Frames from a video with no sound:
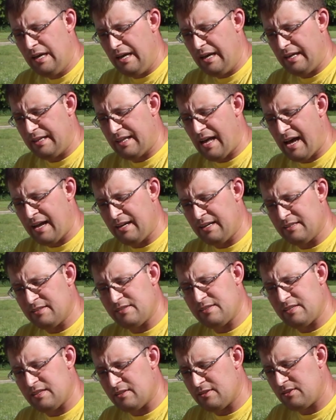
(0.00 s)
In that
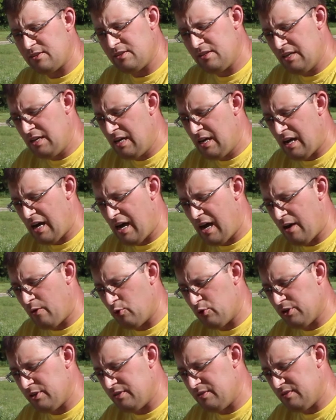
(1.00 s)
instance, I
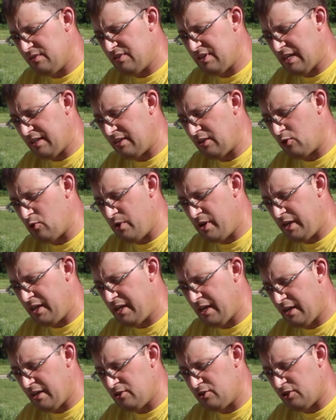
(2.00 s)
would set the queen
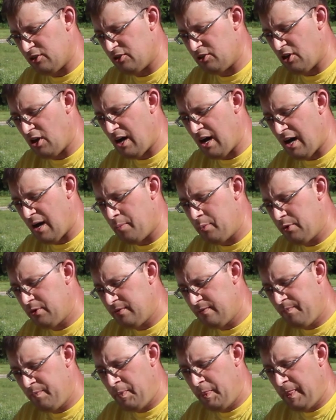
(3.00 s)
cage on top
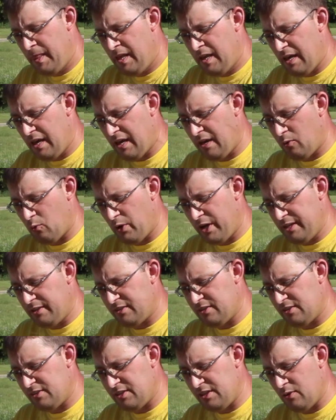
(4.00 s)
and wait
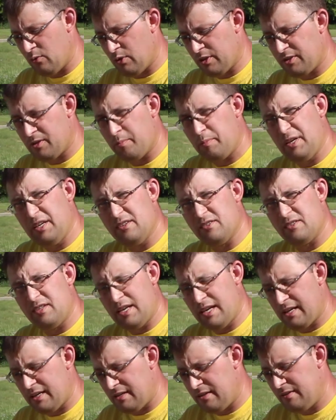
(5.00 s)
to see what the bees
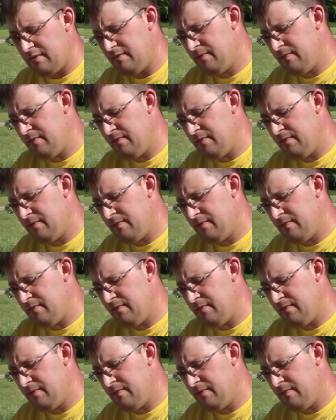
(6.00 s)
did.